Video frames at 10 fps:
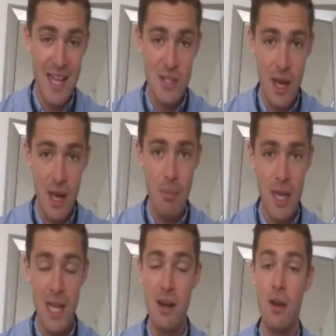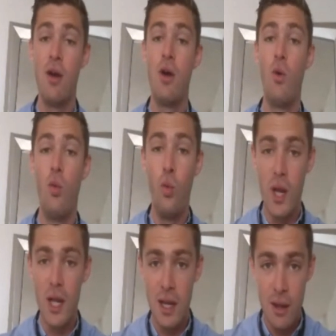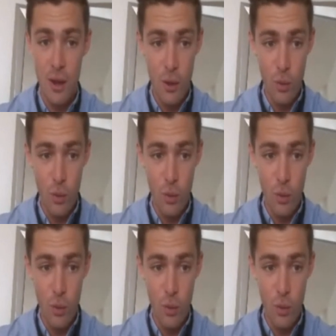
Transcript: and it's coming in really,